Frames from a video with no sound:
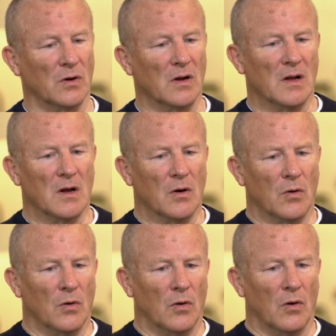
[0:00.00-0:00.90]
or
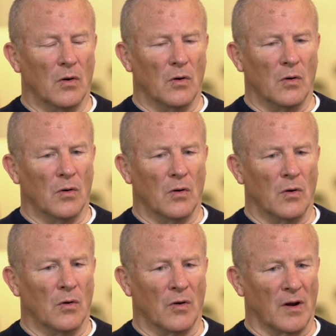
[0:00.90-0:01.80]

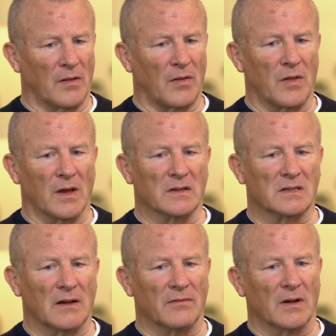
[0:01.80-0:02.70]
on other
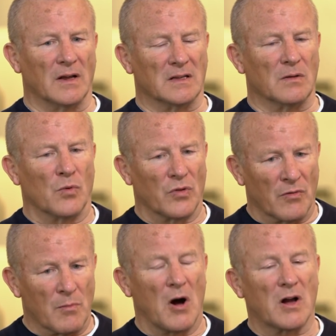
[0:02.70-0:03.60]
things
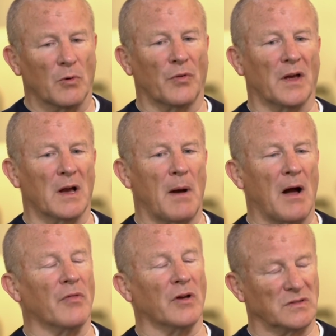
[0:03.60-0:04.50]
the remarkable thing
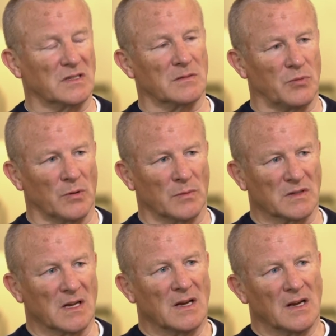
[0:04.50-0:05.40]
about those
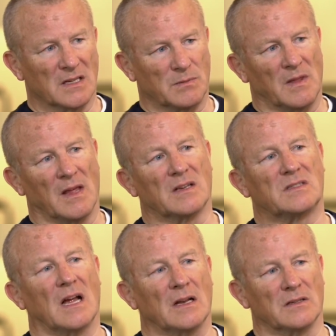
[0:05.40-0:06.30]
disappointments has been the
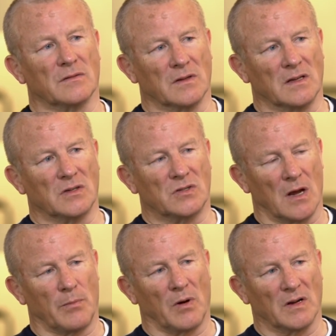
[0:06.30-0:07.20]
extent of the
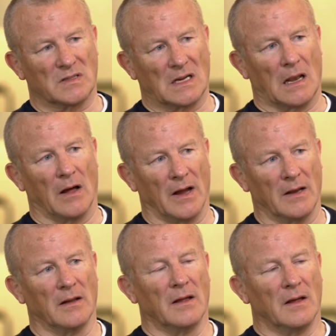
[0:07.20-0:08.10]
share price
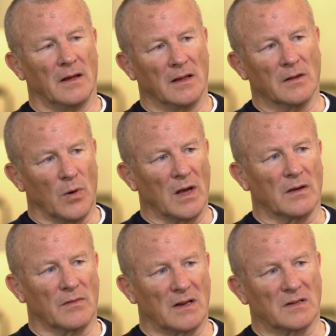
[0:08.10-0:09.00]
decline in the
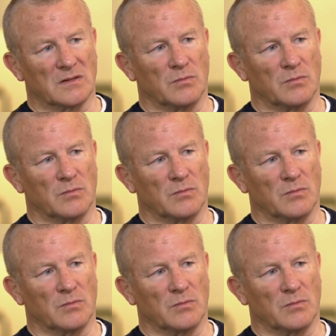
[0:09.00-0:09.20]
wake of that